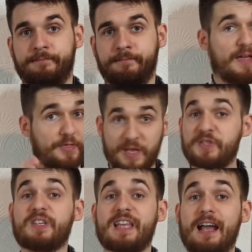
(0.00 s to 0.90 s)
At this
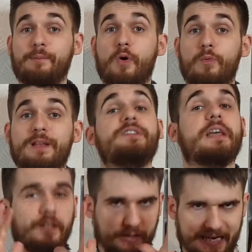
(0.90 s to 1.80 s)
exact moment,
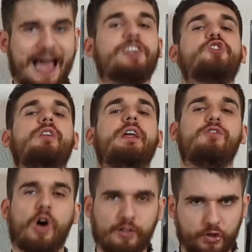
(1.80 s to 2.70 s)
naturally,
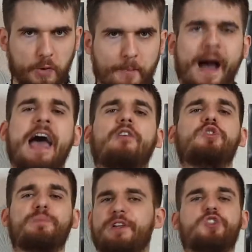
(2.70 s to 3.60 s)
Dr.
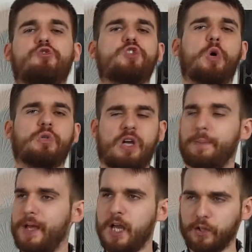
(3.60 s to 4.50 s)
Miles Mitchell shows
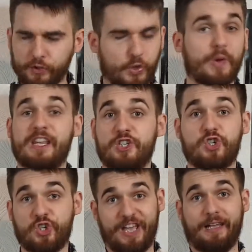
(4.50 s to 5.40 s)
up doing his
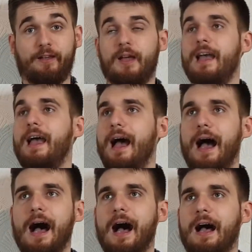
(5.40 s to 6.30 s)
shtick.
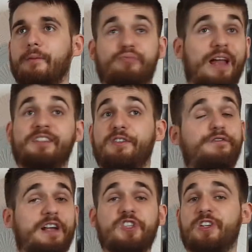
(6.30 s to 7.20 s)
Brendan
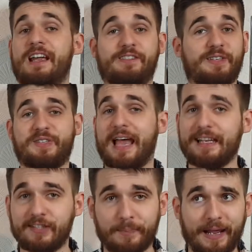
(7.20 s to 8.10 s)
Fraser has
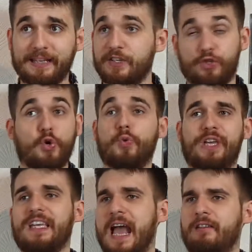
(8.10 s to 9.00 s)
decided to play this
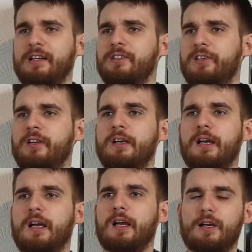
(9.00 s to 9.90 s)
kooky character
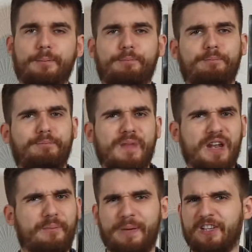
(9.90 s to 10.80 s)
in
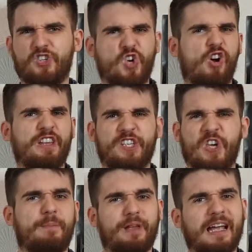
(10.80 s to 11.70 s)
a bit Charlie
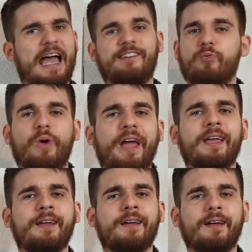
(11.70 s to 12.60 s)
Chaplin kind of way.